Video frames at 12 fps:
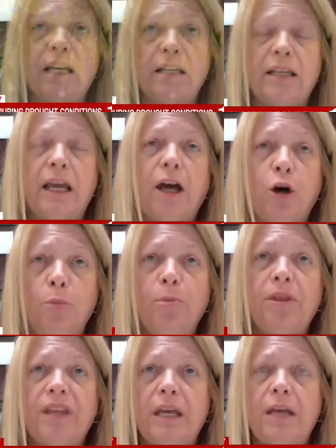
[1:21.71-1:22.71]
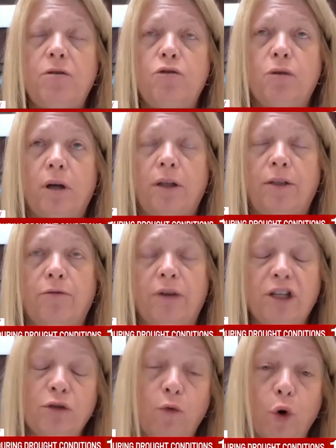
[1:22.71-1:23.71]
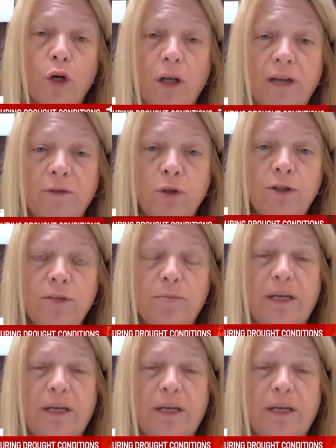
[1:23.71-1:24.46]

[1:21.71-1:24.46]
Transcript: does help the uh, the reservoir levels,